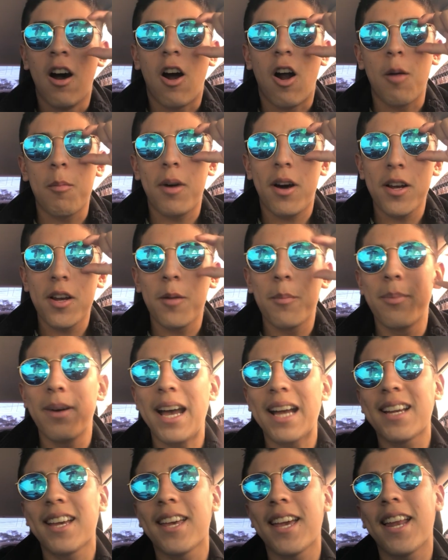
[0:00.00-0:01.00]
Armando
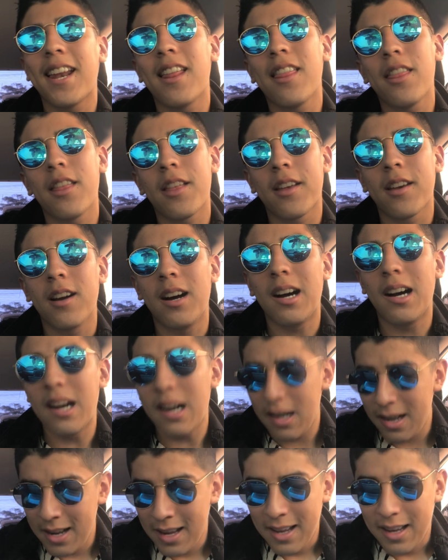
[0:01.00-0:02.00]
back again in the
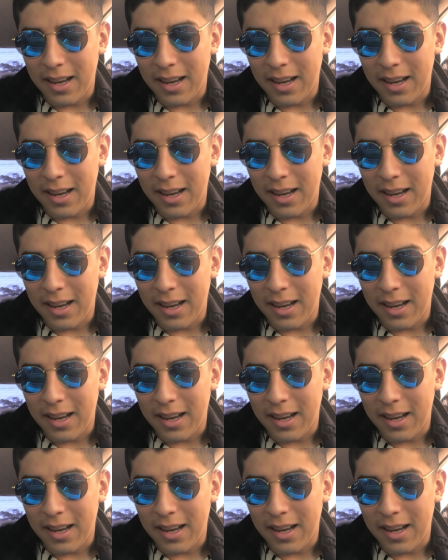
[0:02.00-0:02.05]
car.